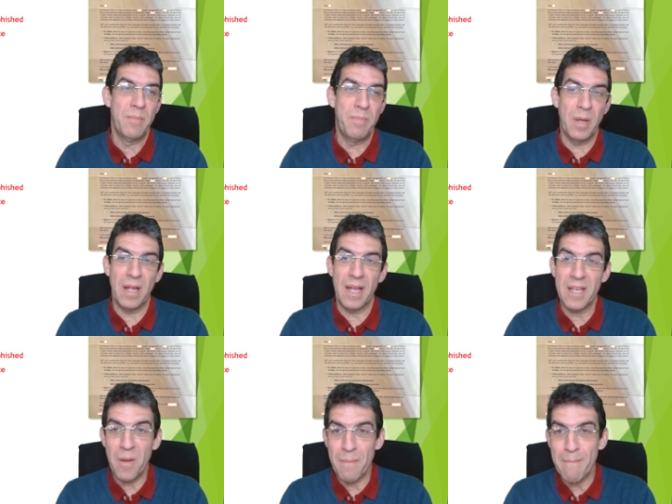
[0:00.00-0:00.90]
But I
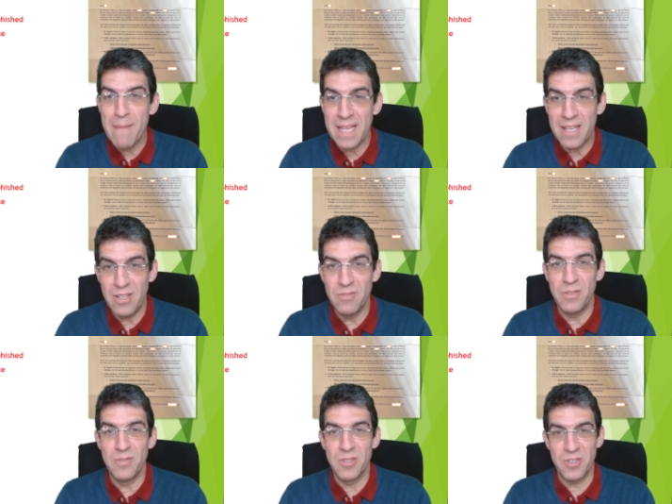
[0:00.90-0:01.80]
can't make you
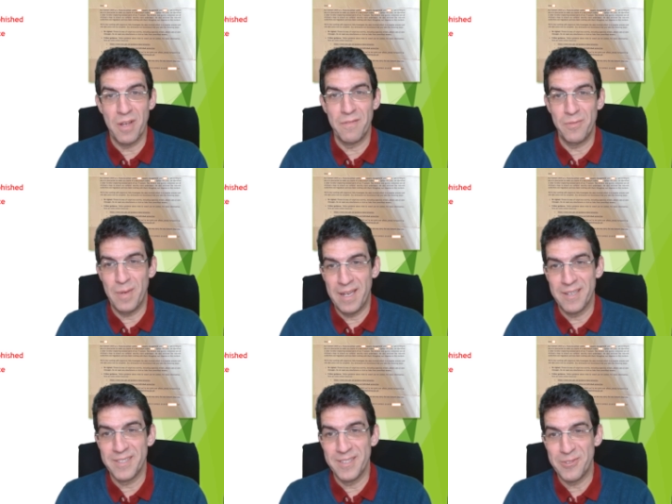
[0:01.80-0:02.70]
do the staff
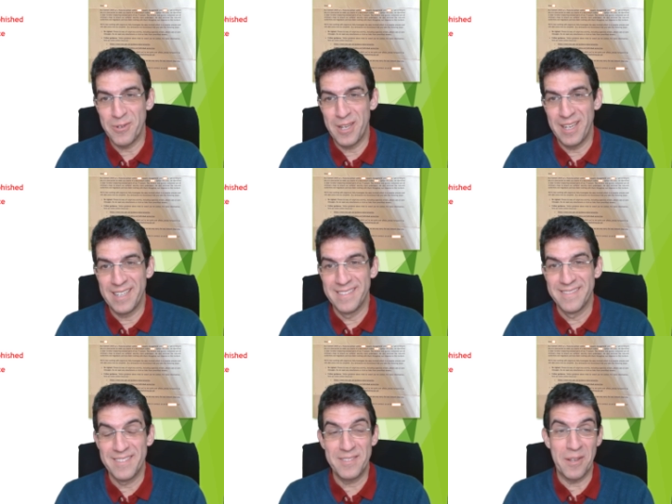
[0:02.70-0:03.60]
awareness and the training.
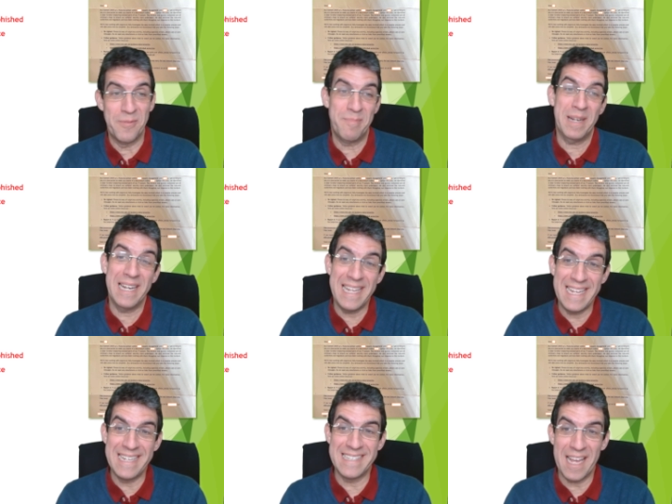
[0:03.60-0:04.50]
So
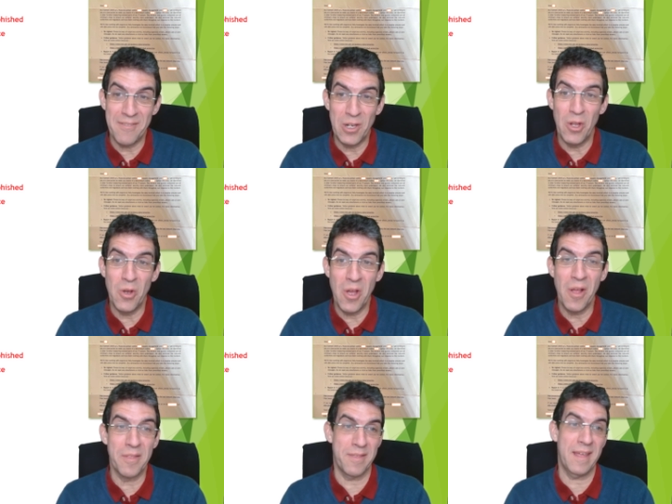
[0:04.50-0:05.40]
please have a long,
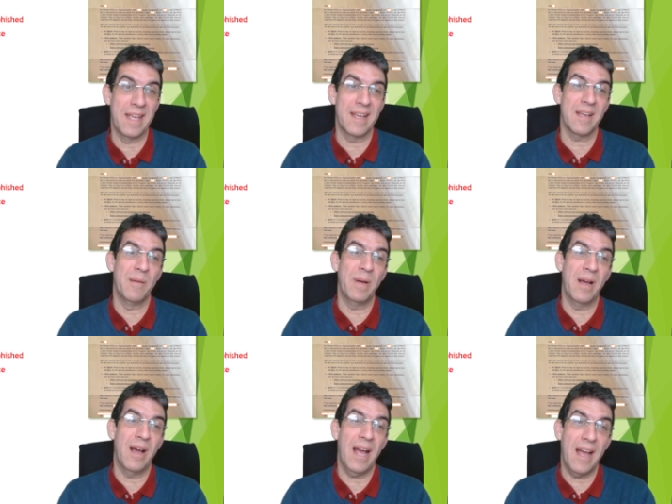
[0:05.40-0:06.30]
hard think
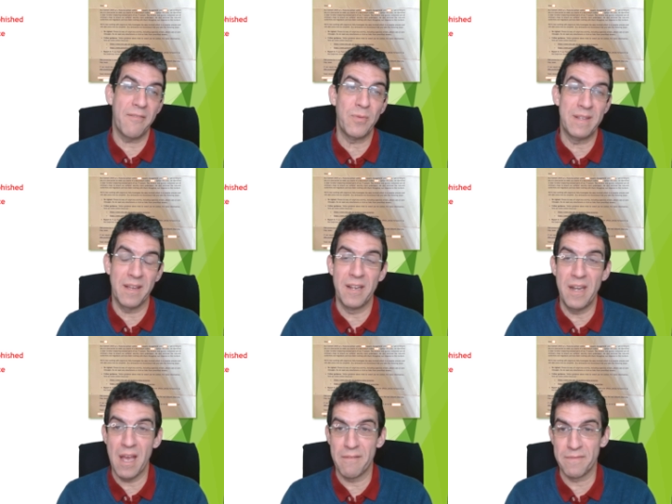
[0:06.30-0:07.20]
about have we done
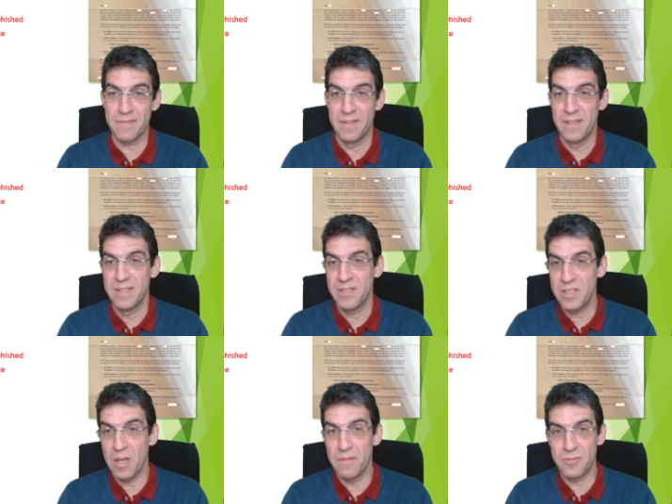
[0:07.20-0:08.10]
enough
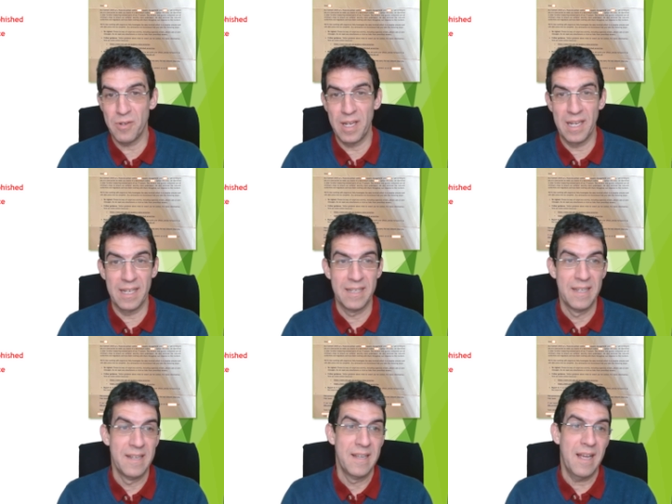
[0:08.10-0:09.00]
staff training?
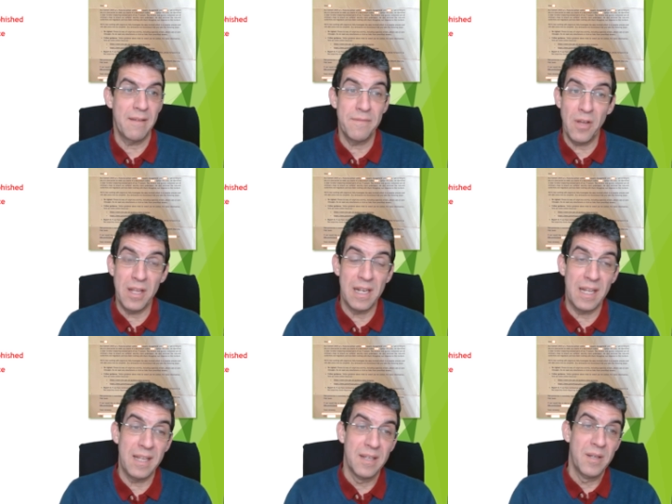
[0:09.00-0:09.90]
And
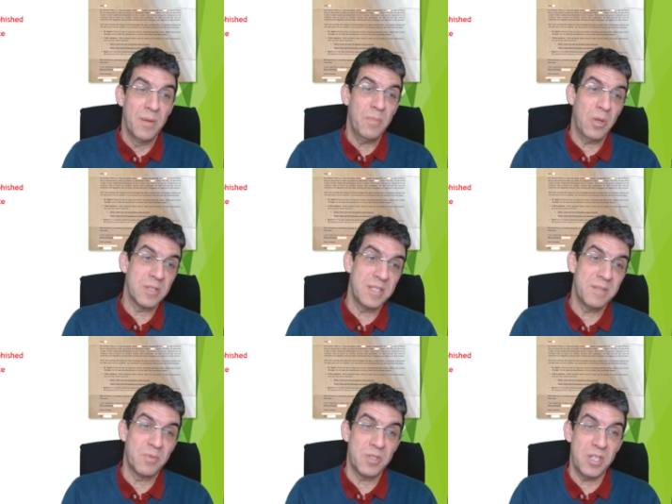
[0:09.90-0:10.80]
finally,
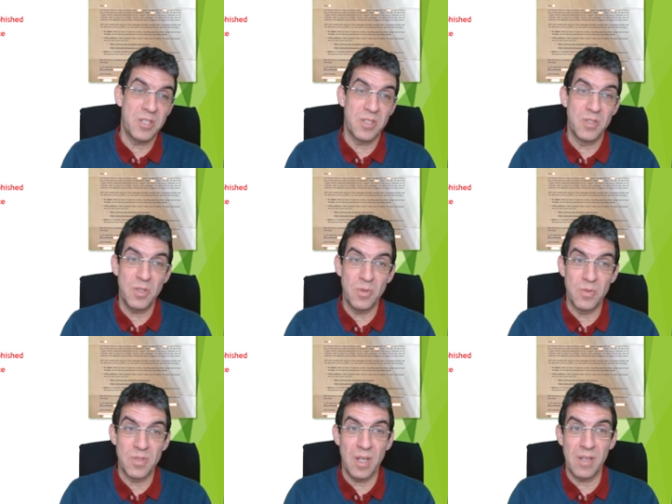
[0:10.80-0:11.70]
policies, procedures, and
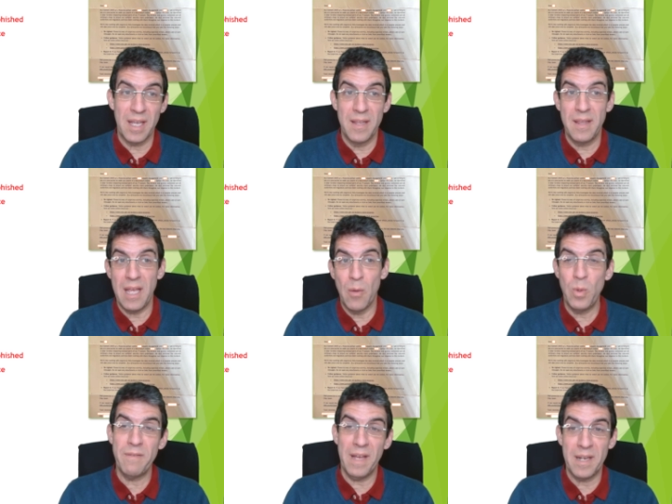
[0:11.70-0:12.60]
tools. Okay, the
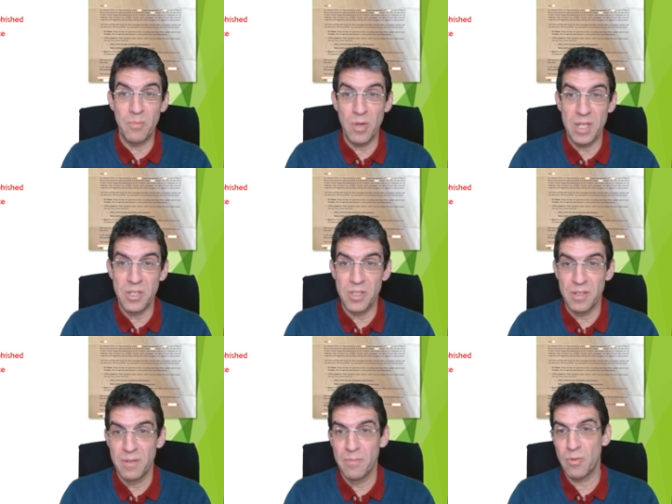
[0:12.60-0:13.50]
we've had a
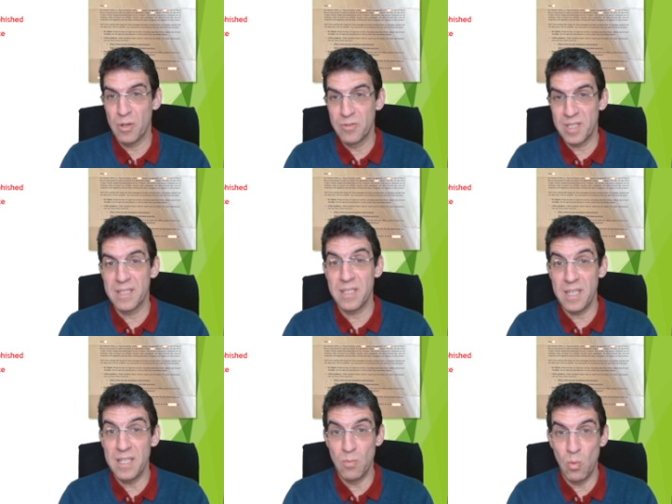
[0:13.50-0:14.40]
breach process
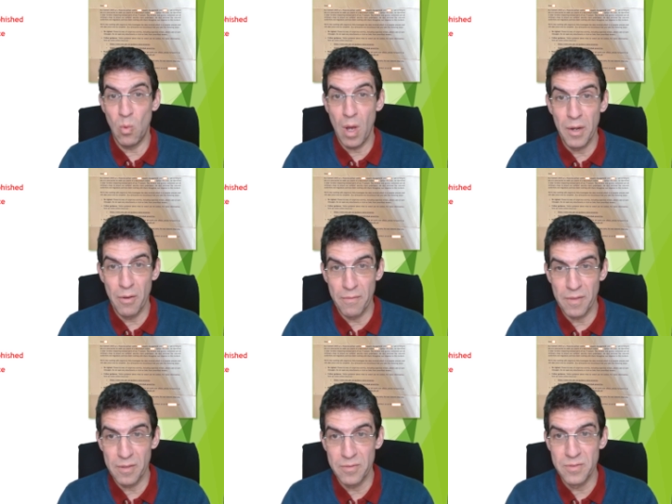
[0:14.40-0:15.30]
is one of
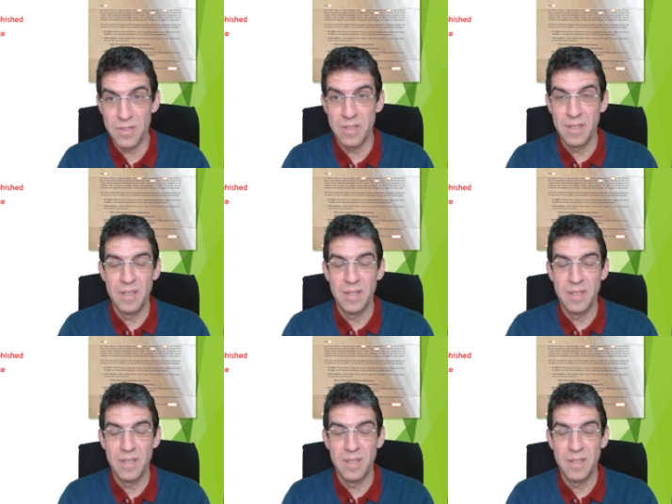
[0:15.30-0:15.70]
those,